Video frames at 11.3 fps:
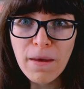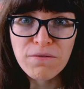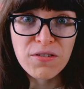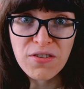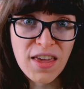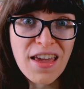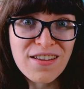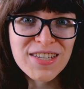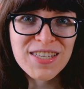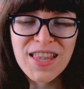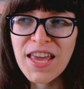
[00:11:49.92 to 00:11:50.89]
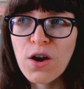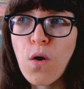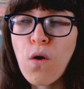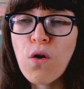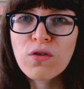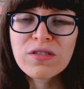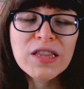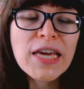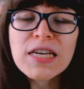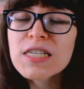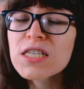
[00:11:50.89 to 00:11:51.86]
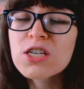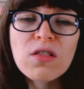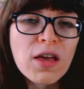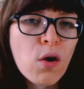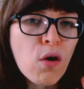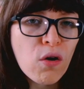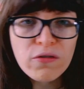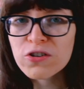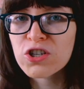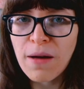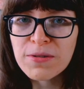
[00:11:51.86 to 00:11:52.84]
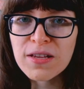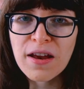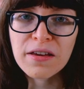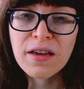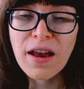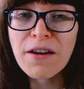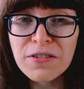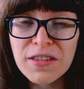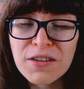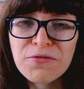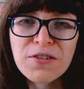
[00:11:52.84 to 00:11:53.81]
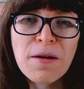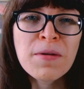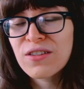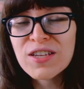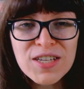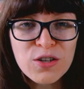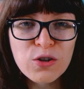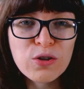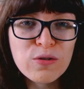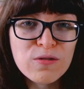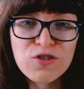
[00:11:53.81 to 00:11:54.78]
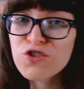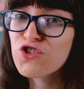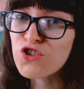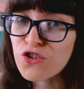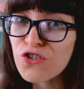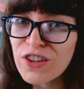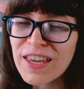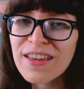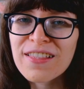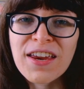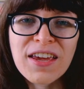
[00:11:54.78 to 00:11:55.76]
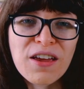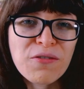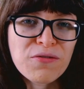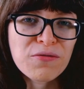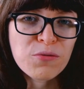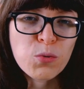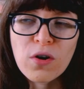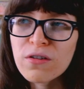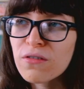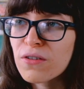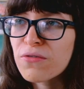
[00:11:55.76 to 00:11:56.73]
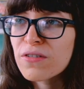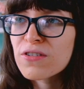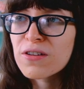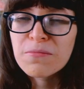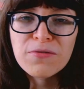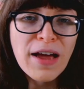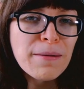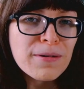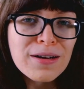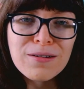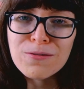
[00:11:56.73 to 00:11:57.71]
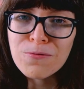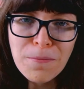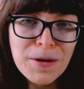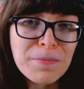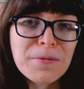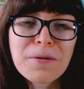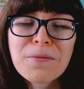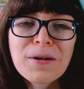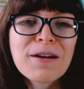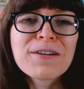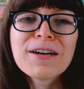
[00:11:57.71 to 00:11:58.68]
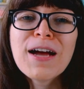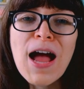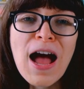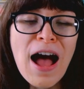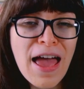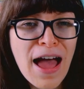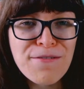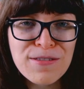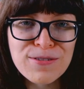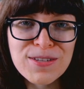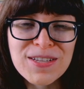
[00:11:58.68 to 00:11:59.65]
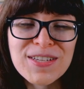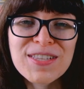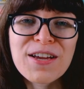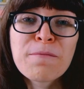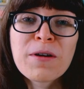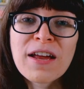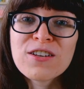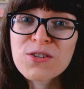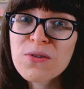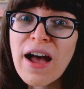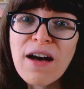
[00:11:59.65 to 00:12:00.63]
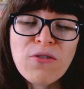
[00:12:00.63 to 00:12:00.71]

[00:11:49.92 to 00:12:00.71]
of the things, like all links to like all the shops that I get everything from. This includes journaling, like if you want to look for some fabric or wallpaper or whatever, I have those links there, but I do have